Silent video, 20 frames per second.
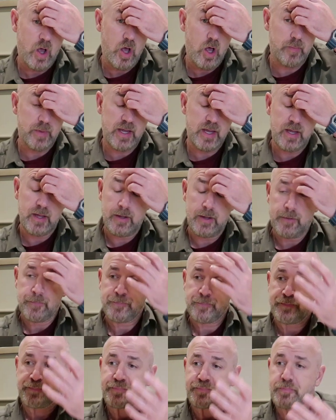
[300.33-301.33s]
Army.
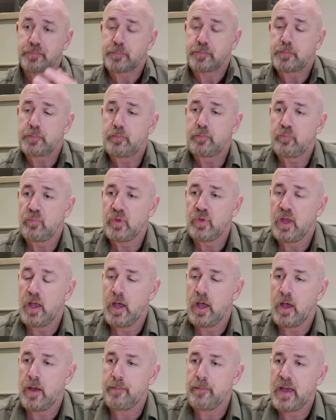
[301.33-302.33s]

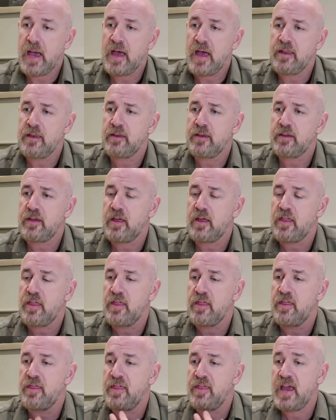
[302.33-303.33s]
And
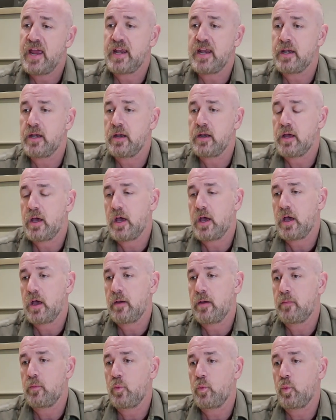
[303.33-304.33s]
then
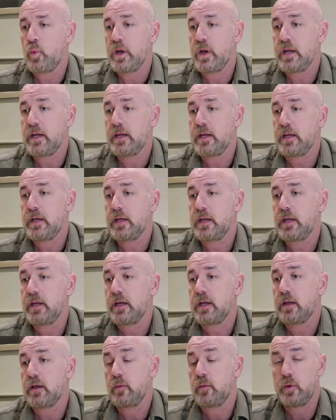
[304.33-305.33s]

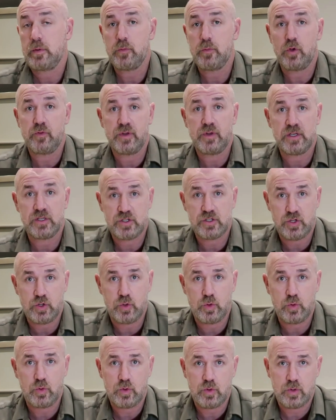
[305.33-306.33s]
we move
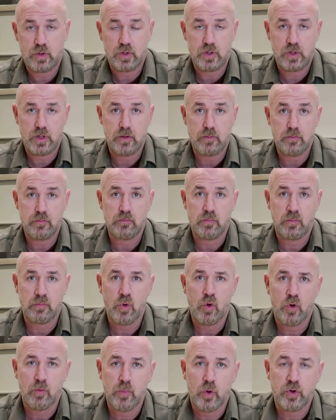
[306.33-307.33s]
into a
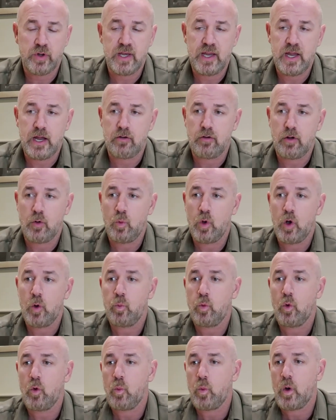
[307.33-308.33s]
more modern era,
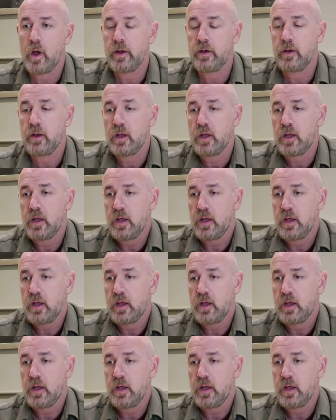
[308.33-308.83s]
World War One.